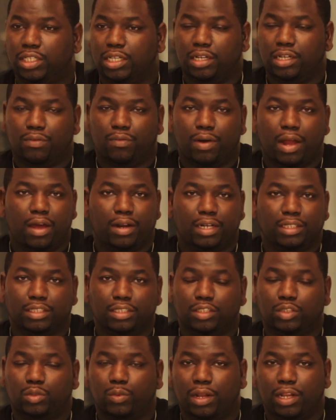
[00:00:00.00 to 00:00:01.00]
sitting around and
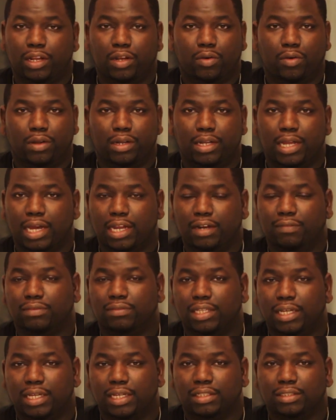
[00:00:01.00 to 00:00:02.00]
just dwelling on negative
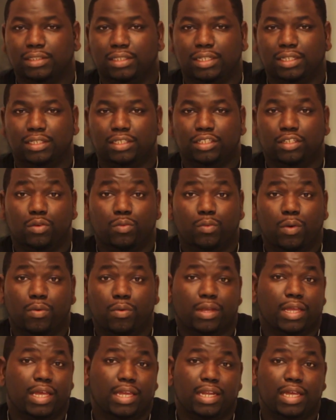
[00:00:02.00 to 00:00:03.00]
things, then you
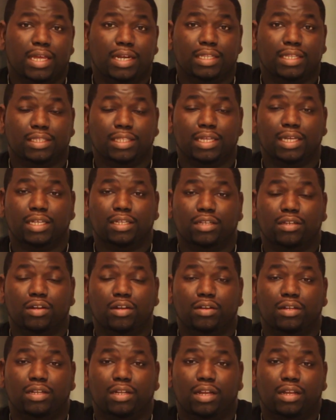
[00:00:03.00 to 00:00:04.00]
won't get anything.
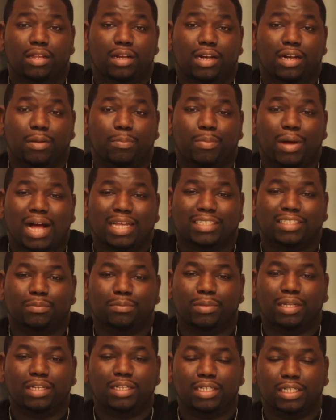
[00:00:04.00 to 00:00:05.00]
None of the
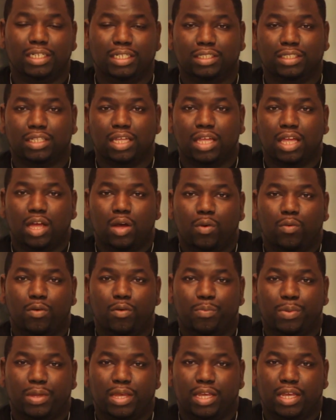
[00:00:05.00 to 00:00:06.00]
possibilities
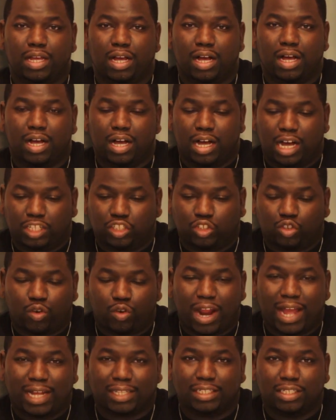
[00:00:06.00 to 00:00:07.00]
will be
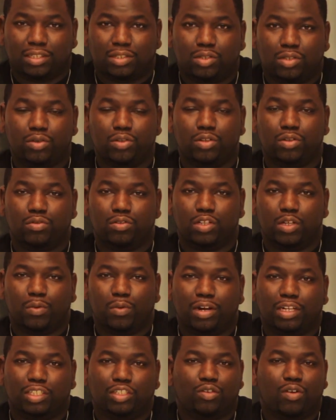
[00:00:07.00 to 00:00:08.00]
attracted to you. You
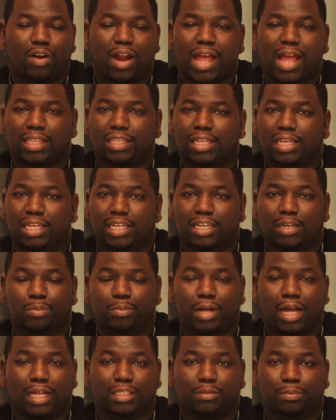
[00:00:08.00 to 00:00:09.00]
want to attract any of the
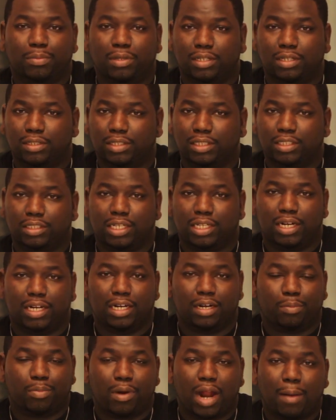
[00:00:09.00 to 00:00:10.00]
possibilities, any
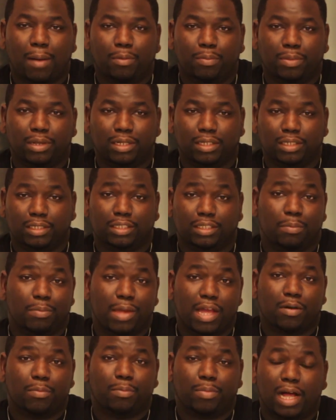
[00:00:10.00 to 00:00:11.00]
of the probabilities, and
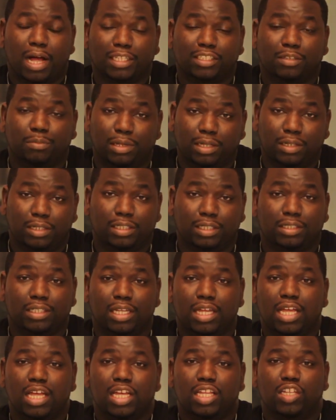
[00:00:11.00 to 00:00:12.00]
make them
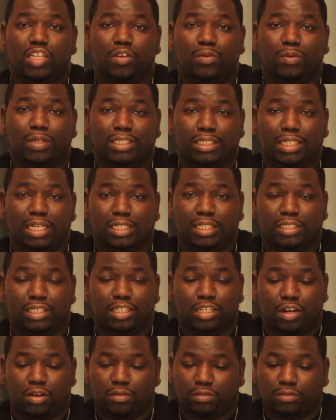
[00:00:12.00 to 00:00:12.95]
possibilities. You will just,